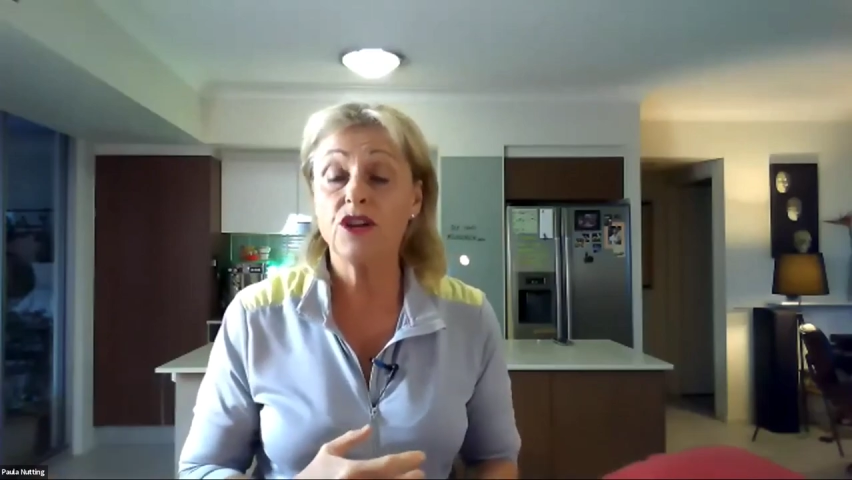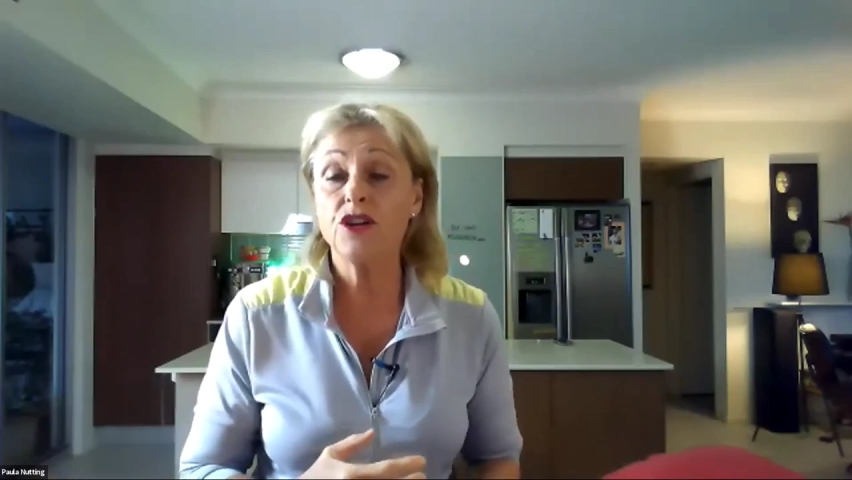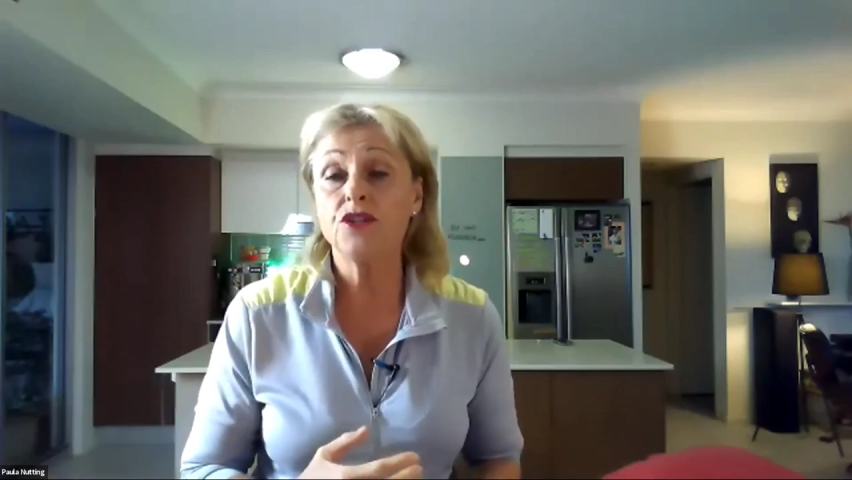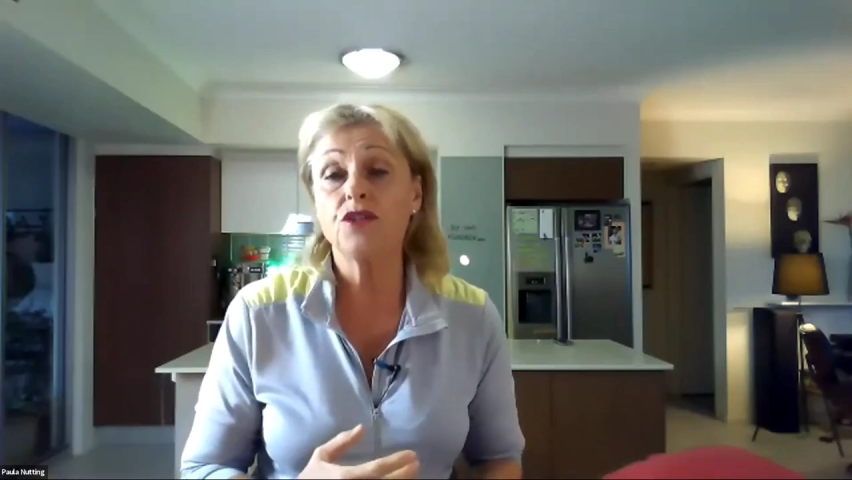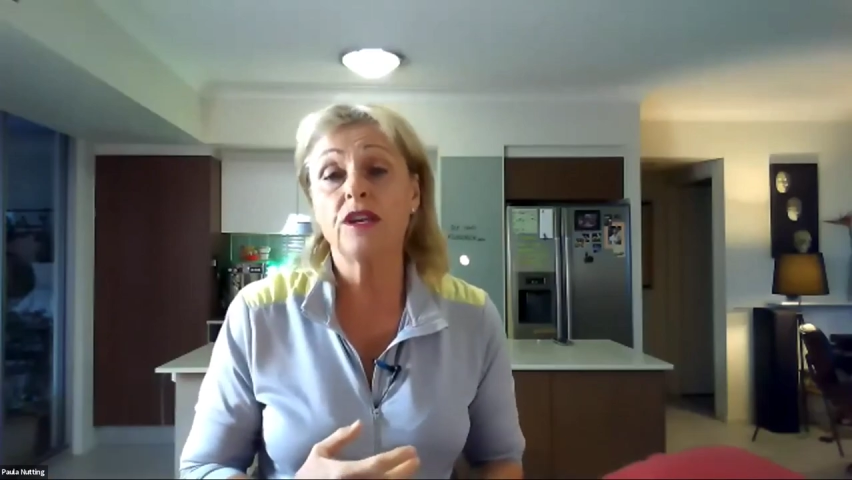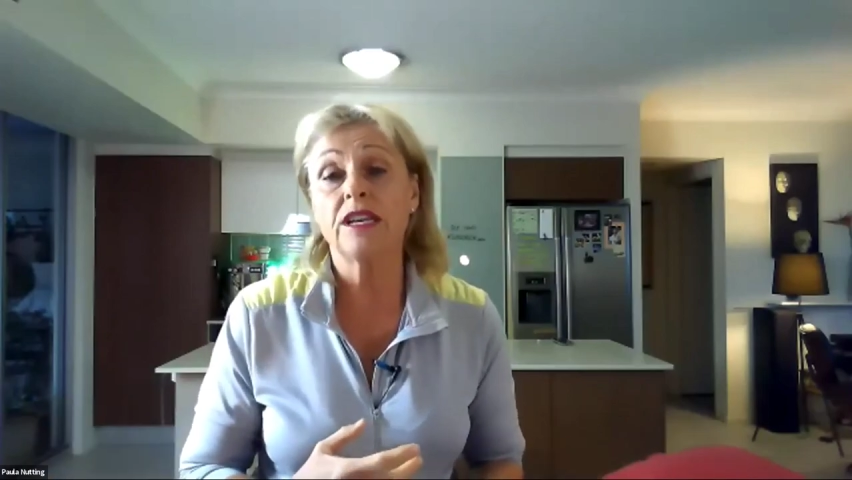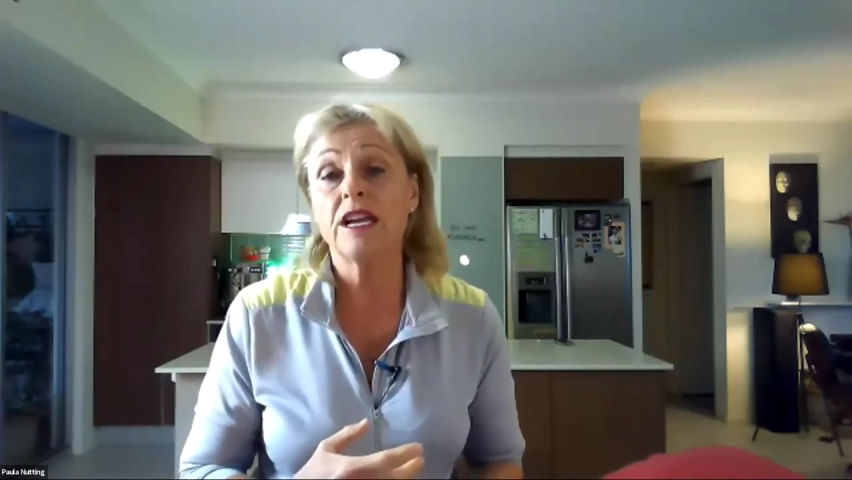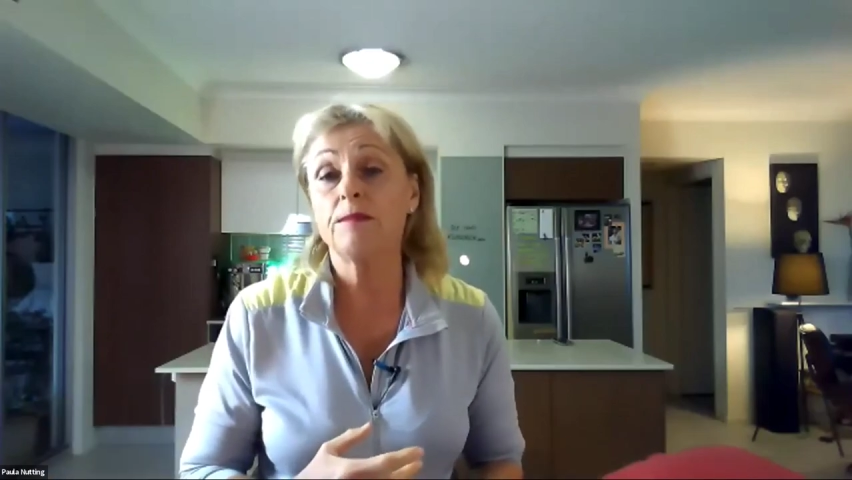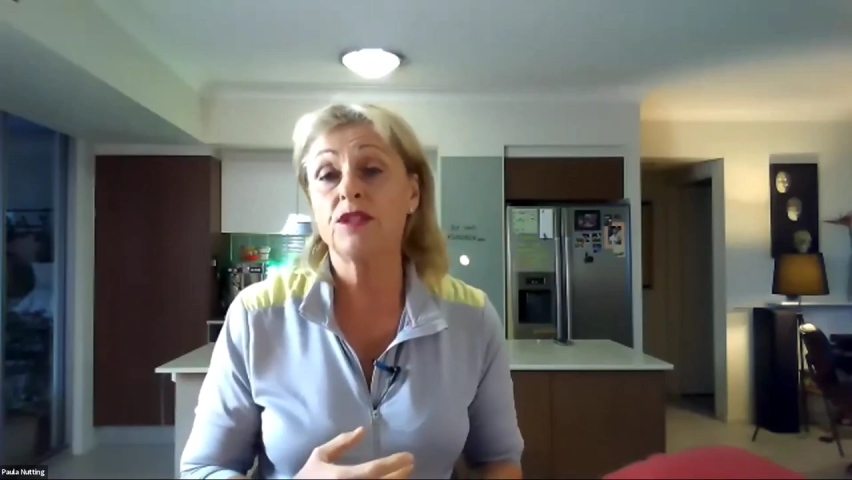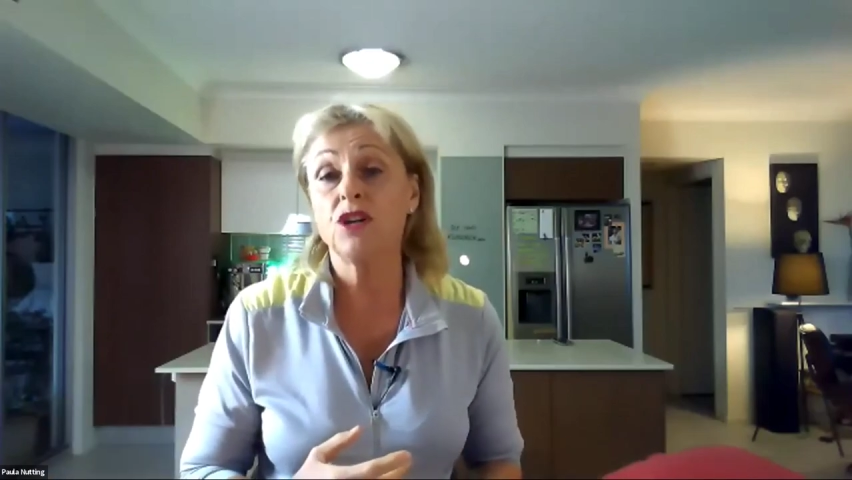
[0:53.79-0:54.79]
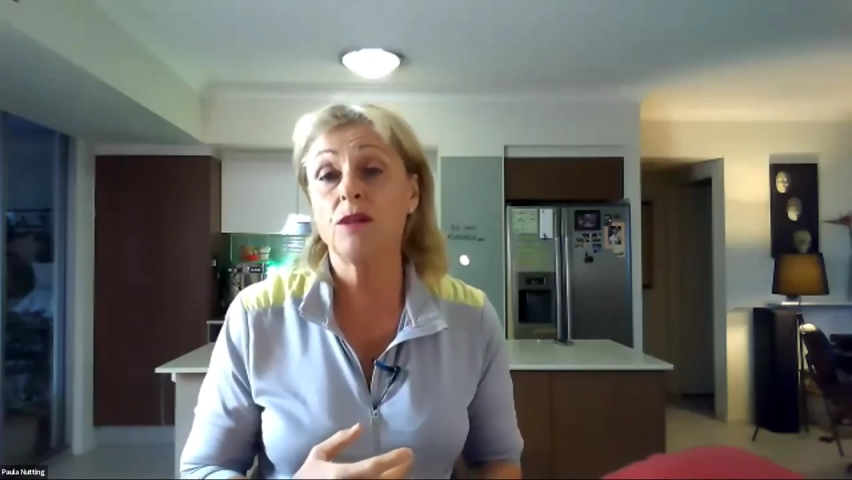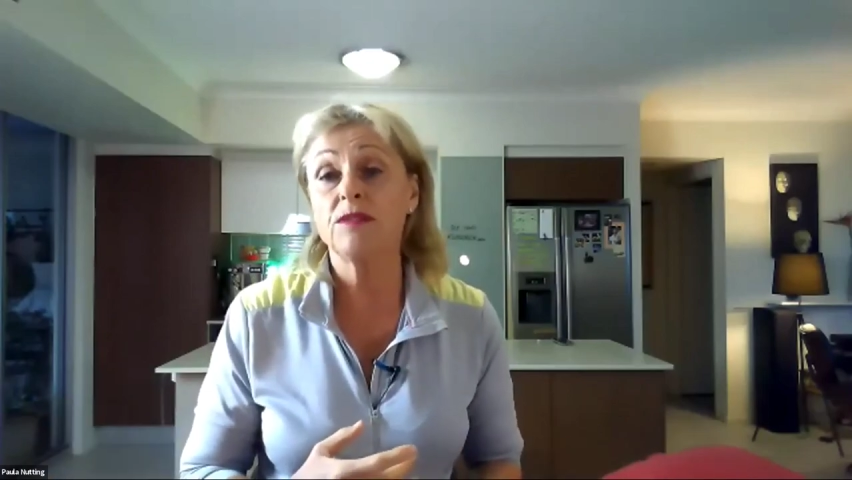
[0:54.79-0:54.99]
So you can do that a couple of times.